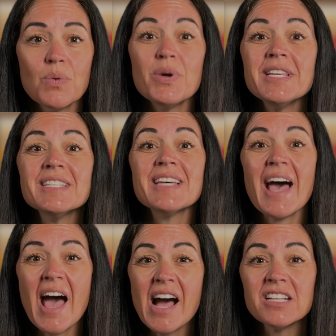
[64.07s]
We need
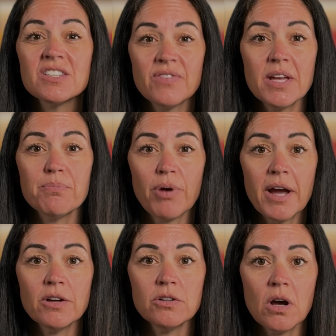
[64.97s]
to activate
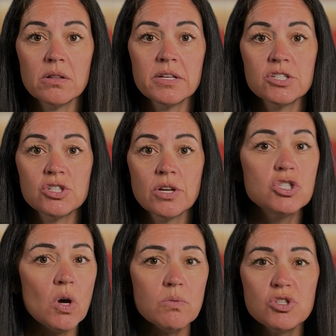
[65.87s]
prior knowledge.
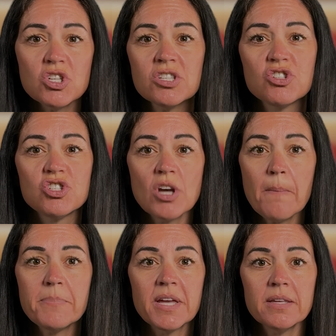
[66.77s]
Don't just
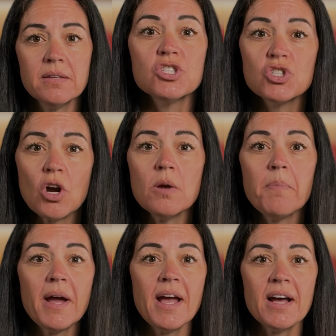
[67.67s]
jump in. Start
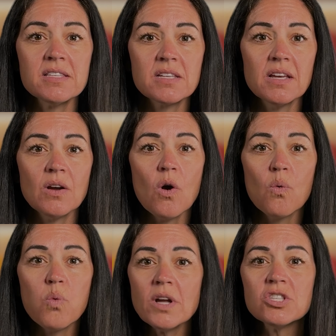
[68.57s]
by
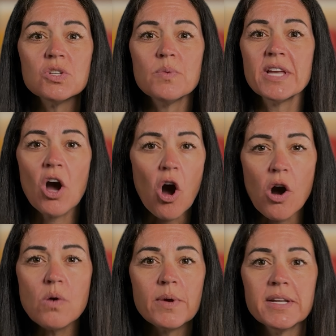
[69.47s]
asking, what do we
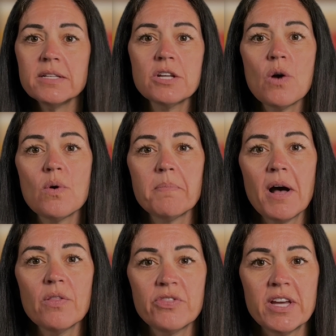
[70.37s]
already know
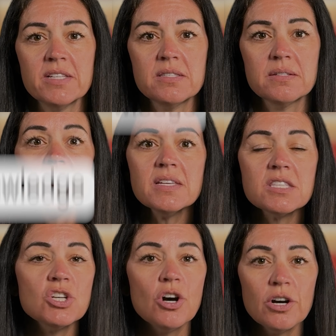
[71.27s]
about this?
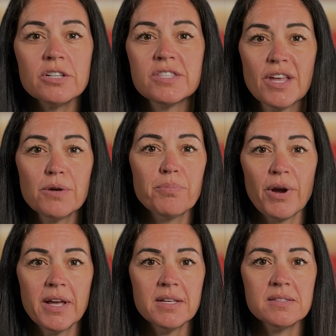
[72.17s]
This hooks their
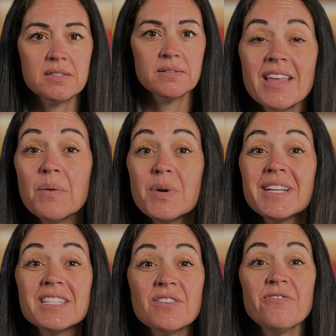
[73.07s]
brains. Then we
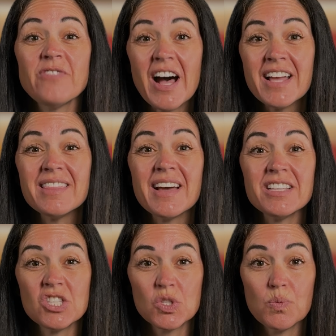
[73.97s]
need to find
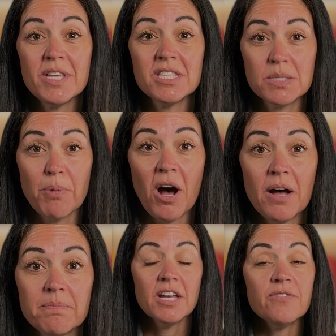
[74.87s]
that sweet spot.
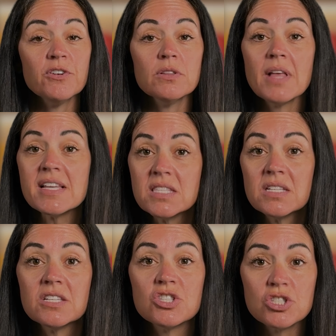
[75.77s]
If your
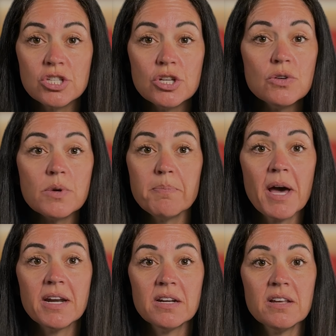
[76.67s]
lesson is too
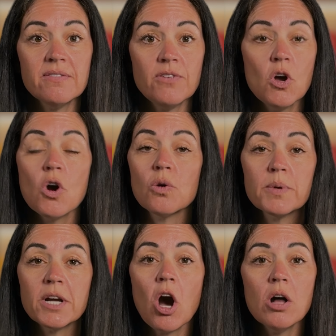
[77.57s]
repetitive or
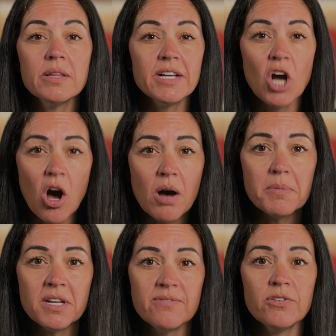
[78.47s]
recalling
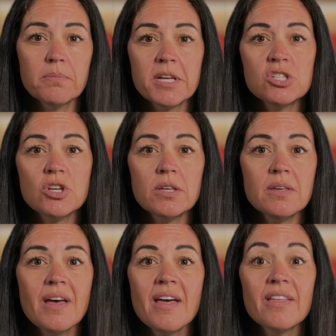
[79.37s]
common
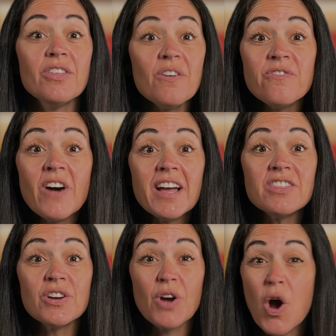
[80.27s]
information, they'll find
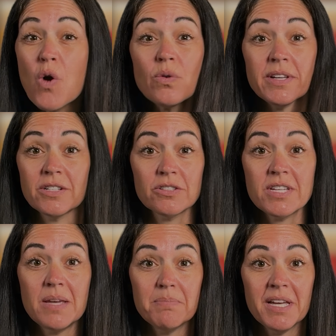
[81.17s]
their own
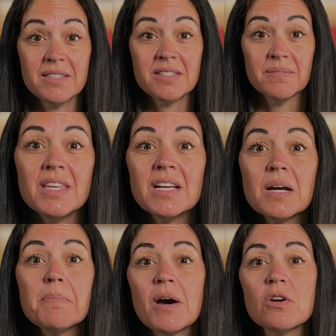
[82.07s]
entertainment. Think
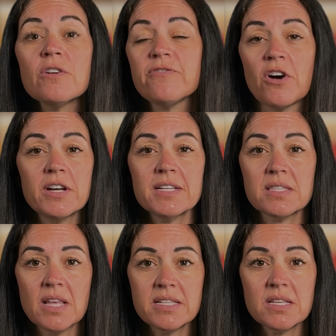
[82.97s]
about our
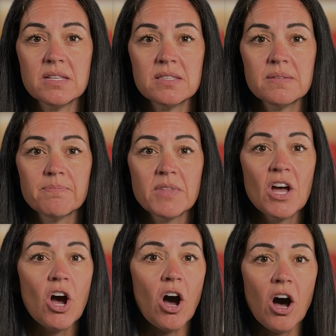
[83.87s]
phonics lessons.
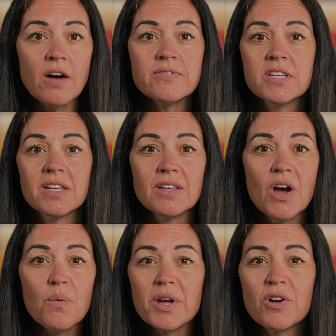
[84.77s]

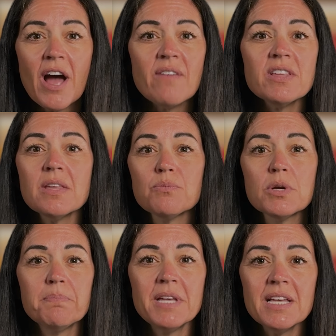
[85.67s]
Often, we are having them
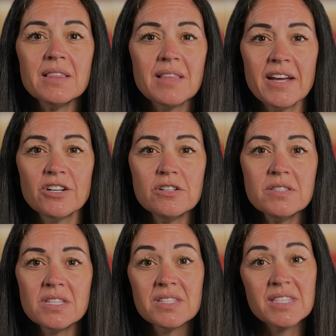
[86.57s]
repeat
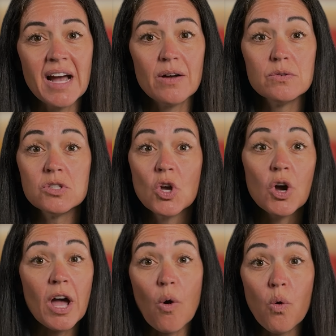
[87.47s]
letters, sounds,
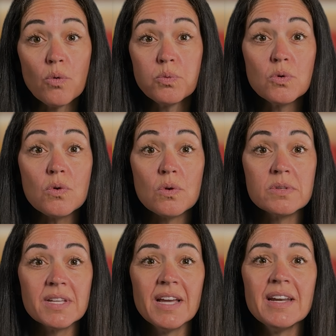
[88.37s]
or
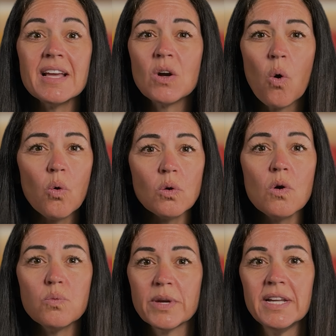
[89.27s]
rules in a
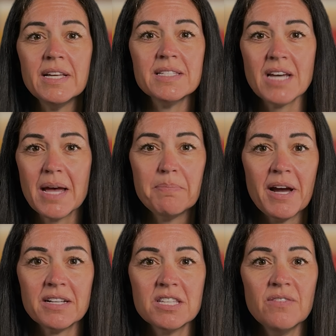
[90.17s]
choral reading type
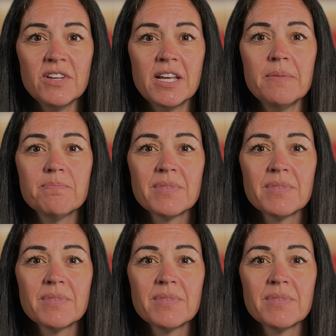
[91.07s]
activity.